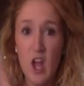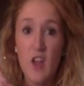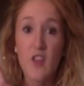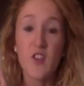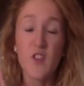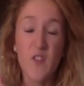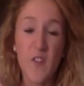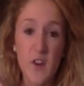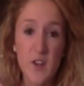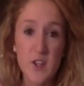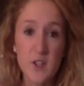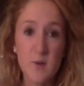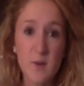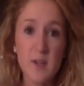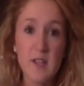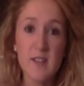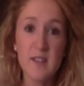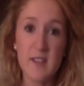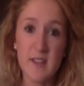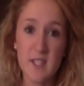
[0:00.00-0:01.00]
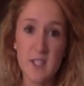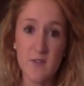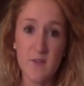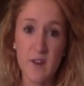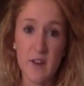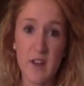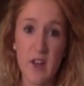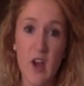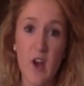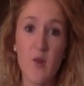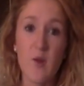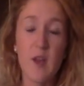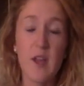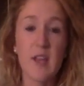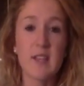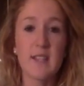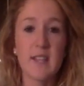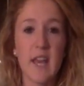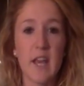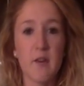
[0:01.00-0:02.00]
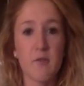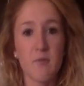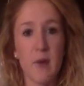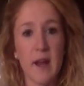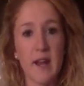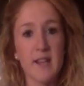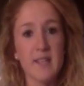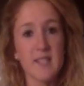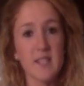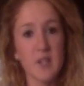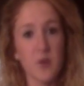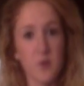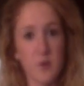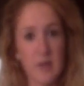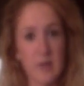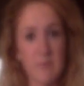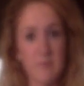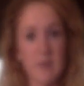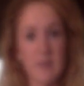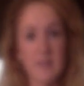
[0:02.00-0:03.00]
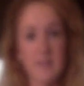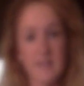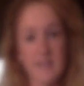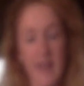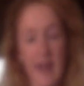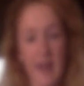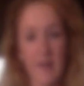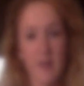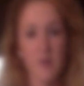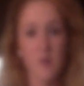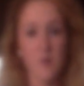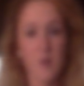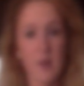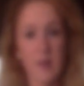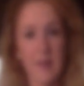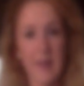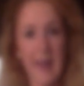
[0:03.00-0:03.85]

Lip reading: The first one in this video is a rice and green bean salad with